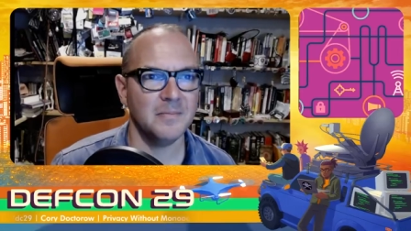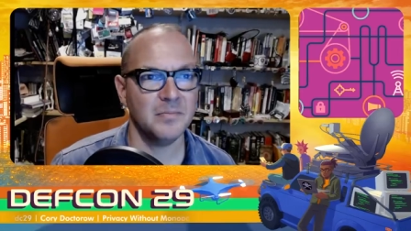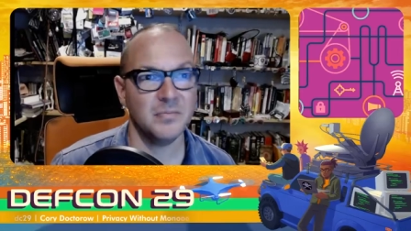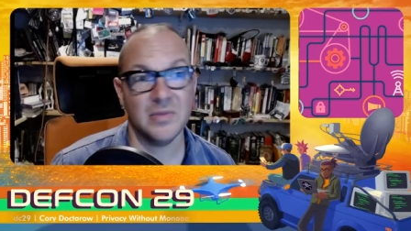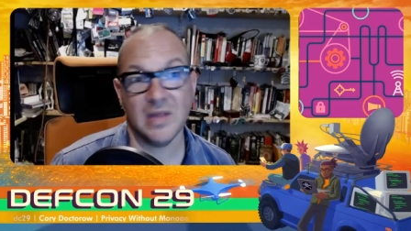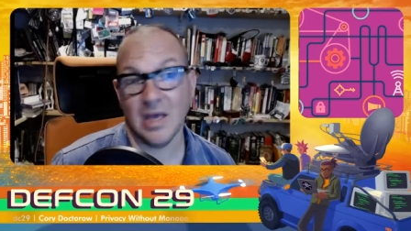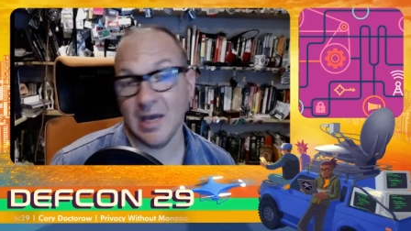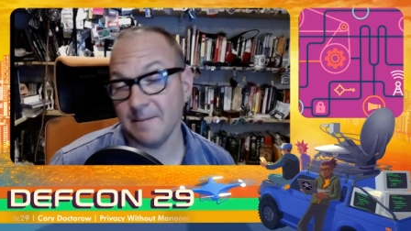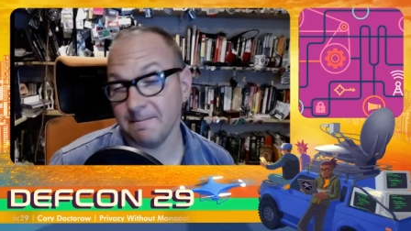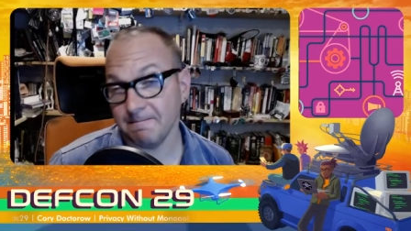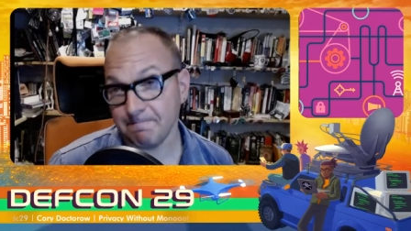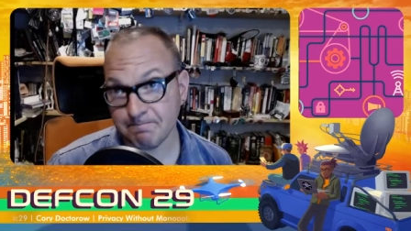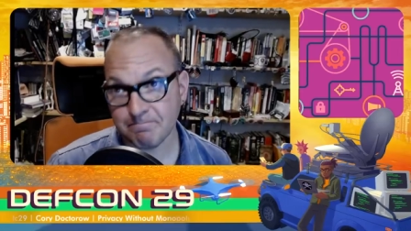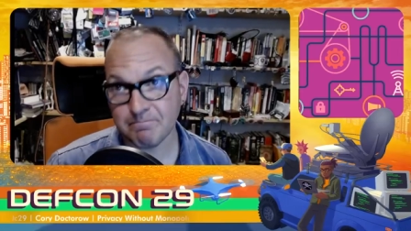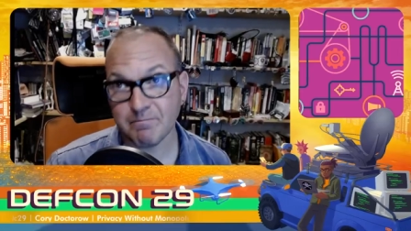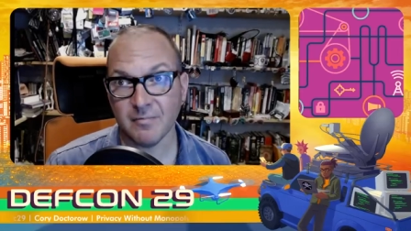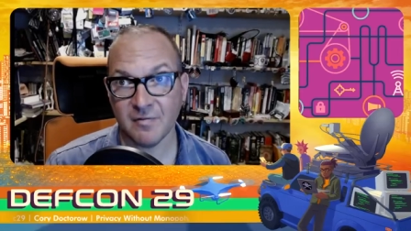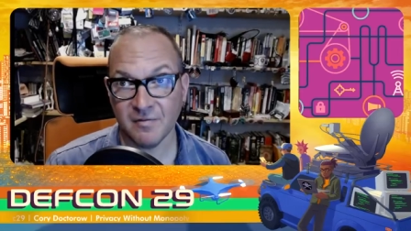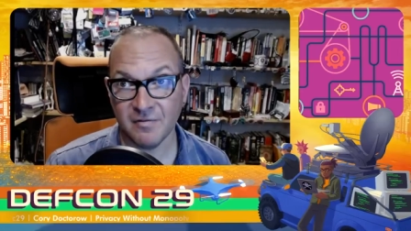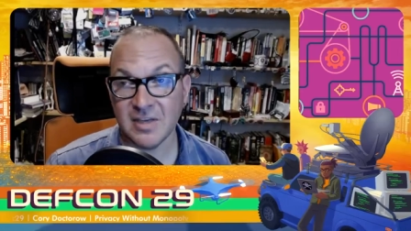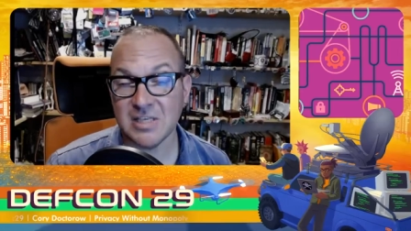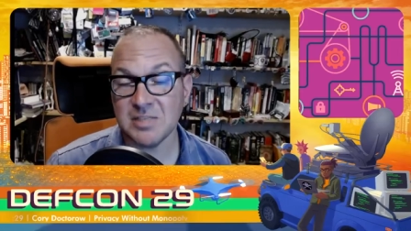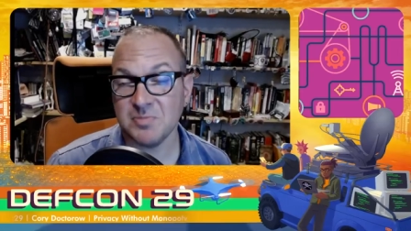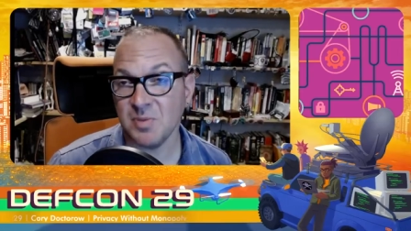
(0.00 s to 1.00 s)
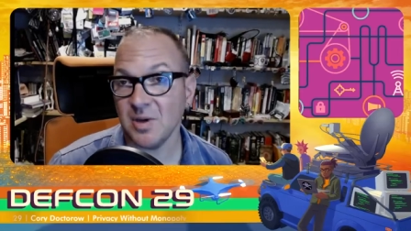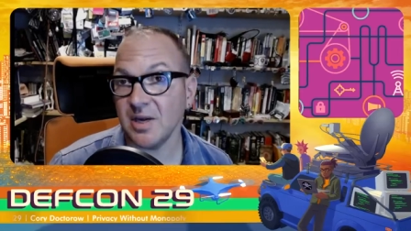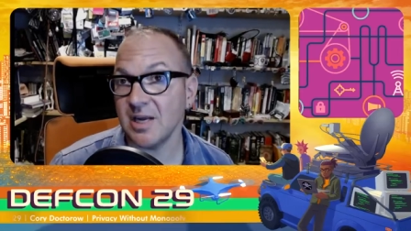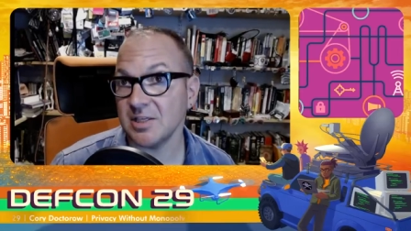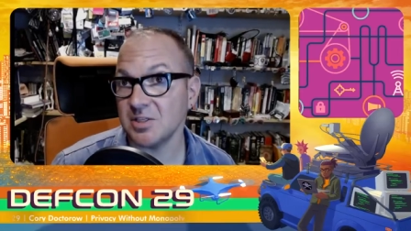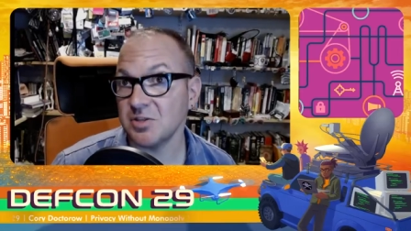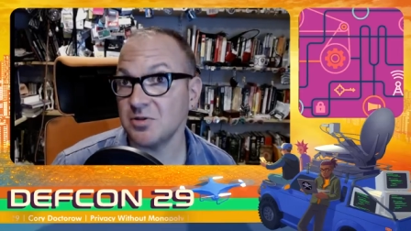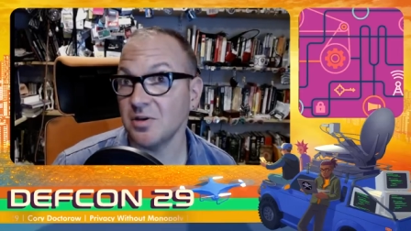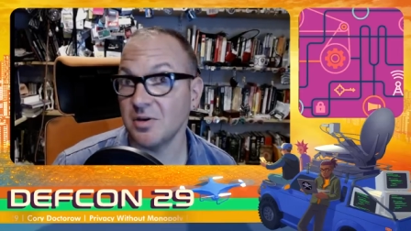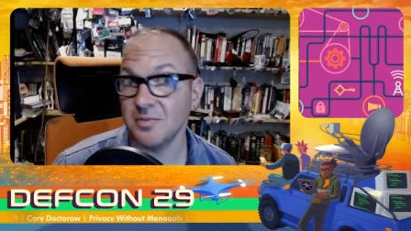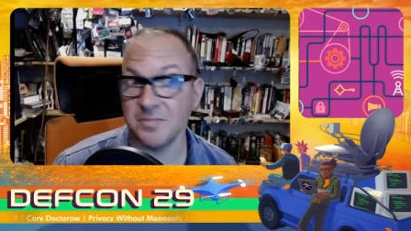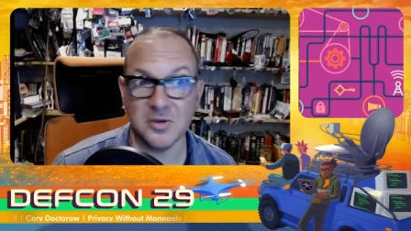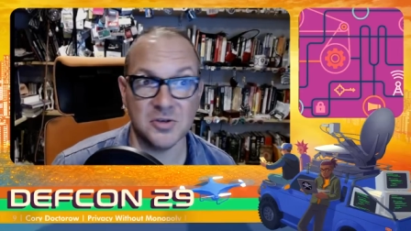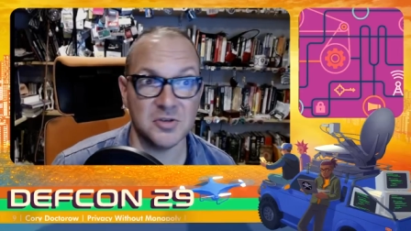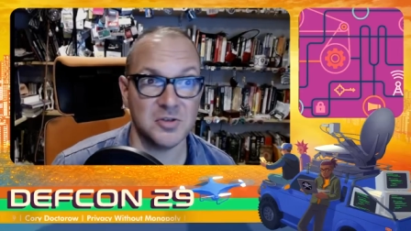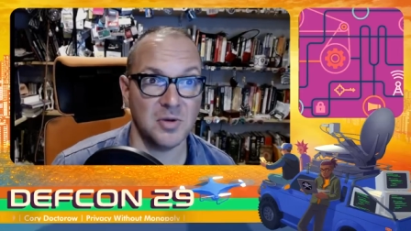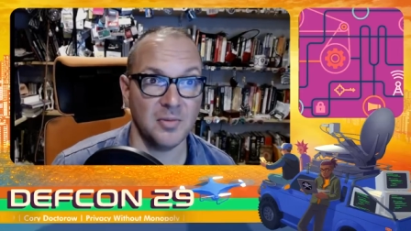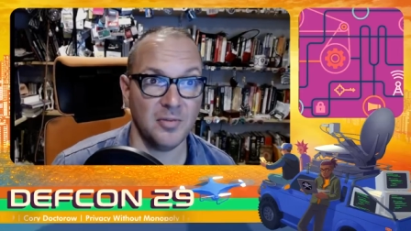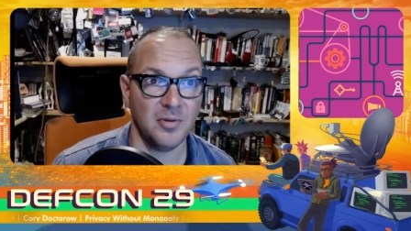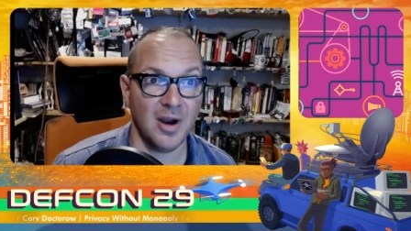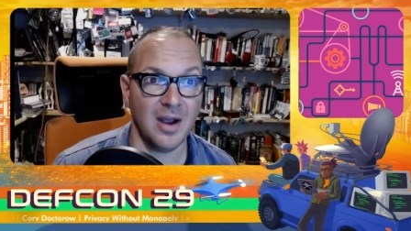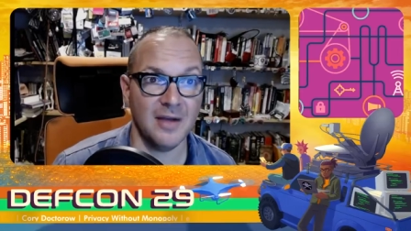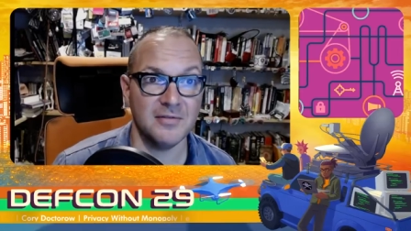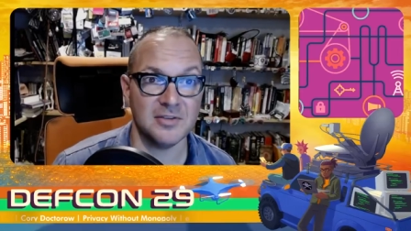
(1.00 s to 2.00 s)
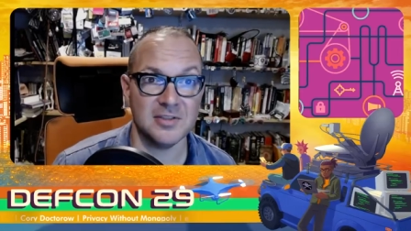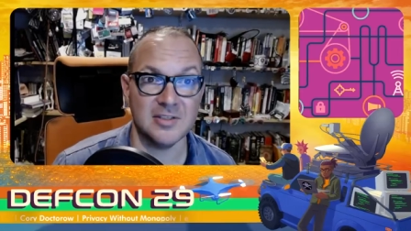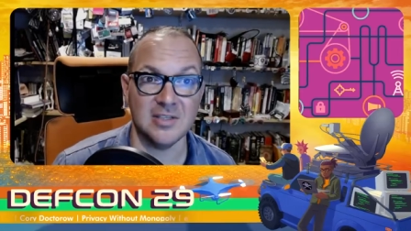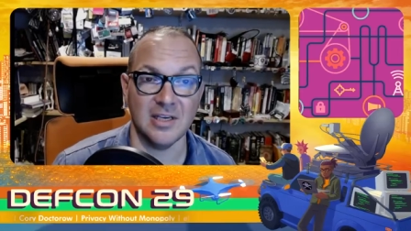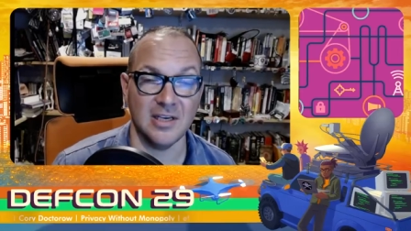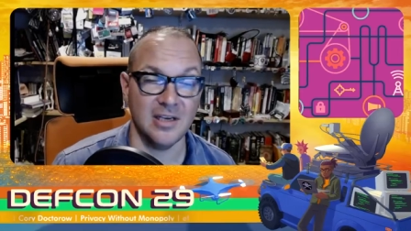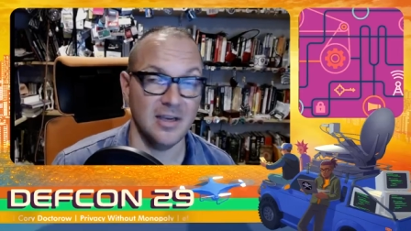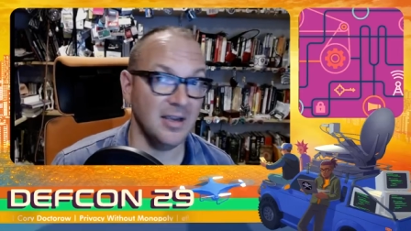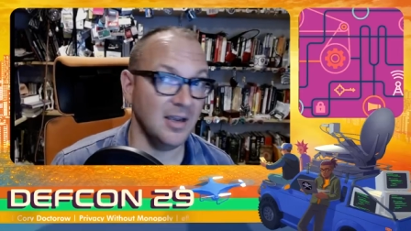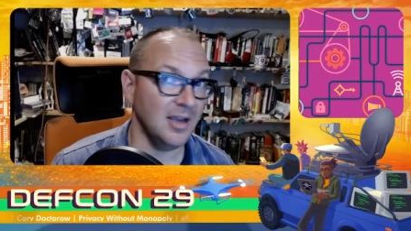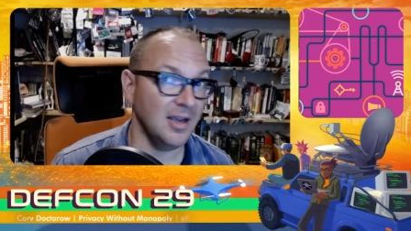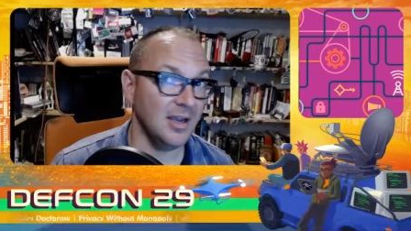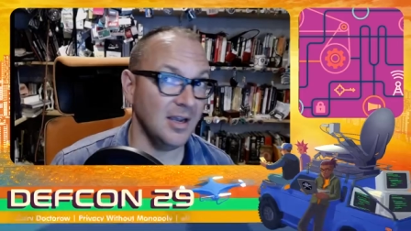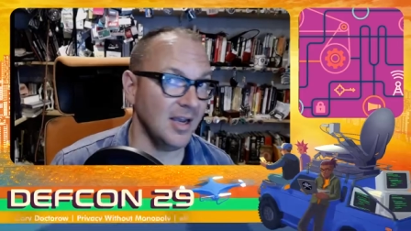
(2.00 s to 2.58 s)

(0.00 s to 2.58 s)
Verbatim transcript: then Facebook gets to abuse your privacy